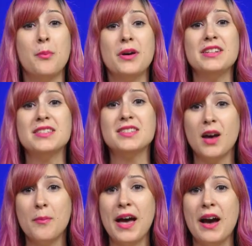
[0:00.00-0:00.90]
but it
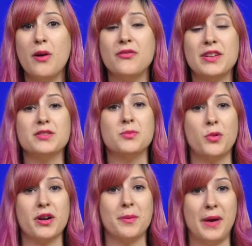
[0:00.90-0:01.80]
somehow feels
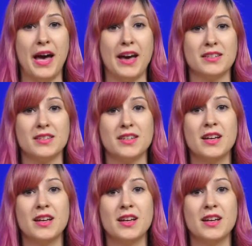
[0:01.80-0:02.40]
more compact.